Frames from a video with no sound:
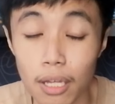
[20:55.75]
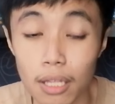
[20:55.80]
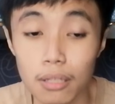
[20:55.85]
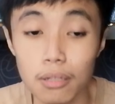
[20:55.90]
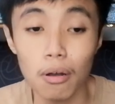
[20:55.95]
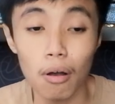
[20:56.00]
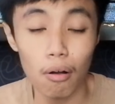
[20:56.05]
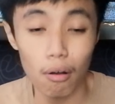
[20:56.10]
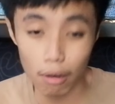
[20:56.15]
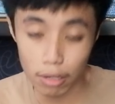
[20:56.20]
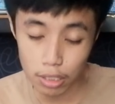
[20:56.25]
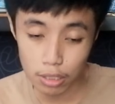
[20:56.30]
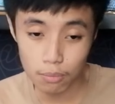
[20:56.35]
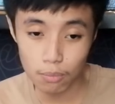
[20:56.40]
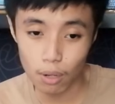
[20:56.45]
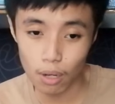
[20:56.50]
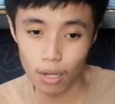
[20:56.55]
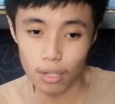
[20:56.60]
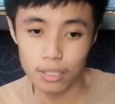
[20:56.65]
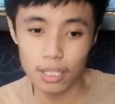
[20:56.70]
in
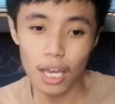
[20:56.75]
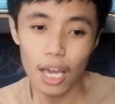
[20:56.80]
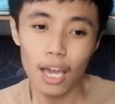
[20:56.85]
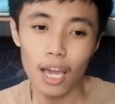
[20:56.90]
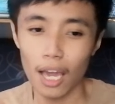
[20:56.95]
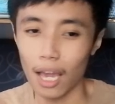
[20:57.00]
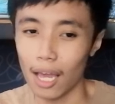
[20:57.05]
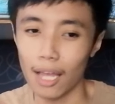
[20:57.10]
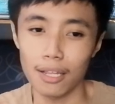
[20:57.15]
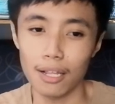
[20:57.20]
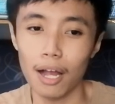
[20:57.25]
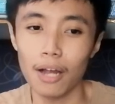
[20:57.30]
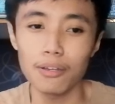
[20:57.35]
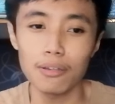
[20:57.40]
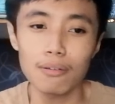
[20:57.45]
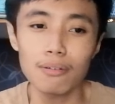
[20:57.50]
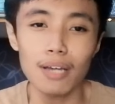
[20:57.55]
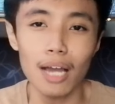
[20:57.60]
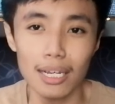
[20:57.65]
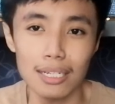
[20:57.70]
Cosmos? And are
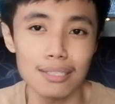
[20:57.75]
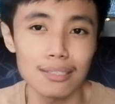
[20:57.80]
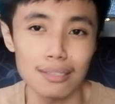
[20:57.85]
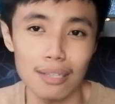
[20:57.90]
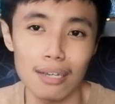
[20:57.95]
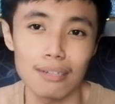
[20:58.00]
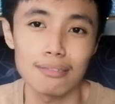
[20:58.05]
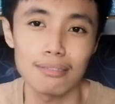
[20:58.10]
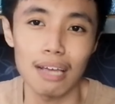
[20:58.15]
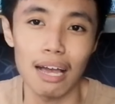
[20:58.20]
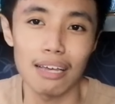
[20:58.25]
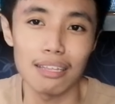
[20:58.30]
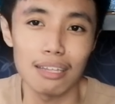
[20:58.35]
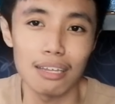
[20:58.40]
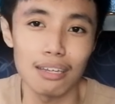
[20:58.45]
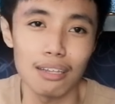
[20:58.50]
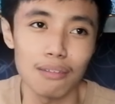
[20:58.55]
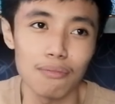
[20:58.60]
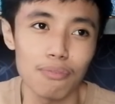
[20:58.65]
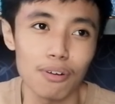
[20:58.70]
you guys
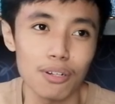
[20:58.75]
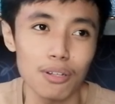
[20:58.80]
excited?